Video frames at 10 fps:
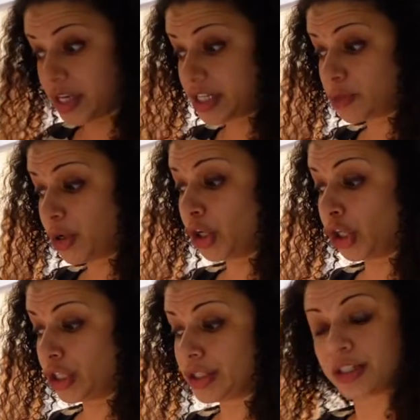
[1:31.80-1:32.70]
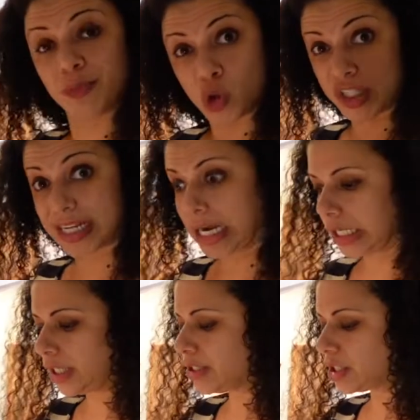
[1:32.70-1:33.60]
the spring onions, or
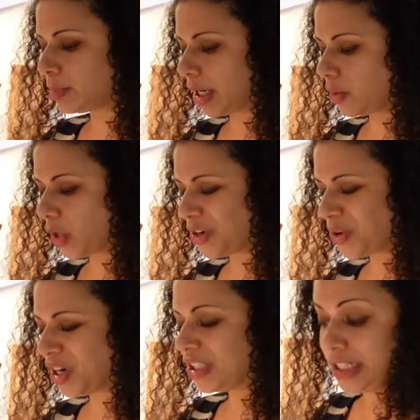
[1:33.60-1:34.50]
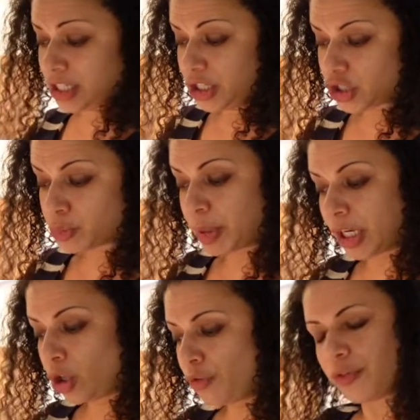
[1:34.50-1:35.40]
scallions, depending where you are, just
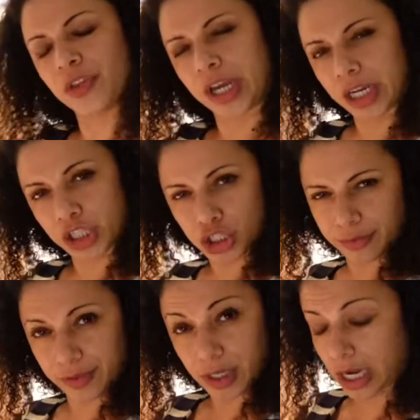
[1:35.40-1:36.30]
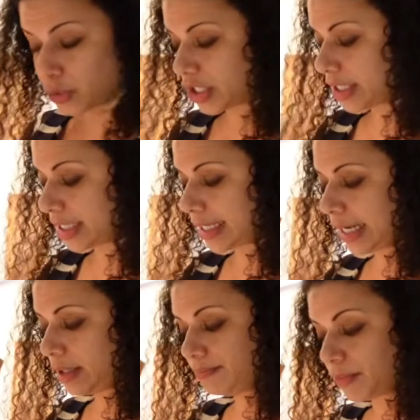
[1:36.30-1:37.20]
peel off the kind of tougher outer
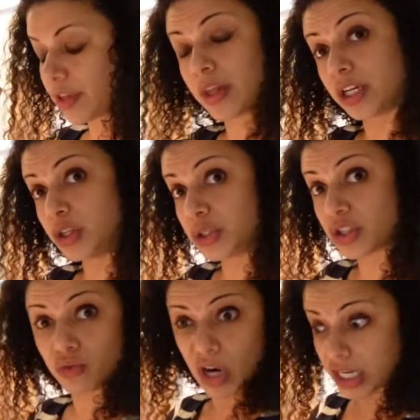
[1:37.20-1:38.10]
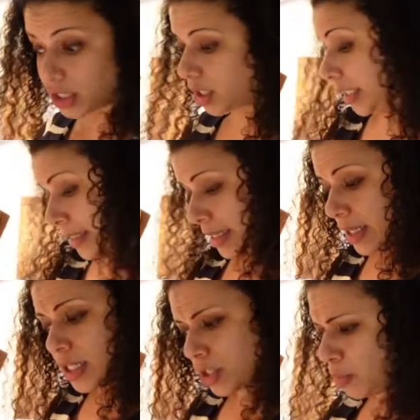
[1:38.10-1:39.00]
skin and then use the rest.
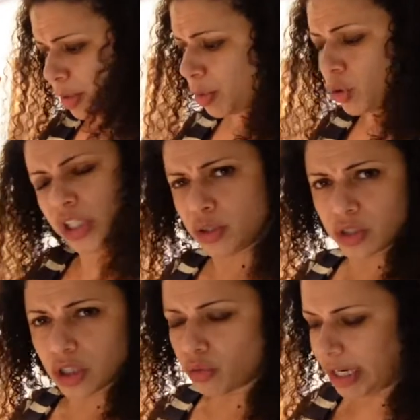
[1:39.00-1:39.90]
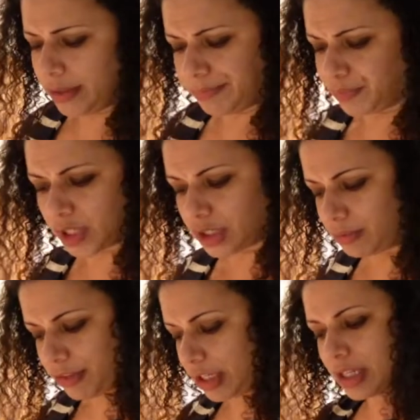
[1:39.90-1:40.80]
Some people only use the green. I
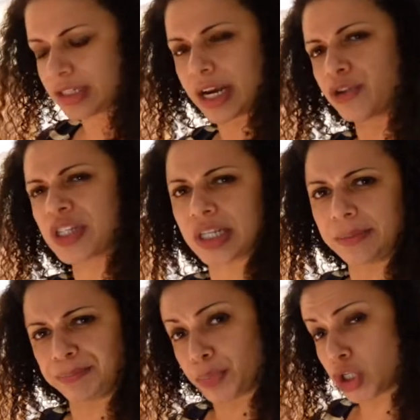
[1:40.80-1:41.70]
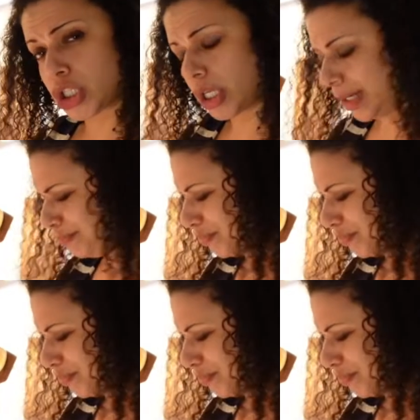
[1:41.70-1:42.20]
think that's heresy, personally.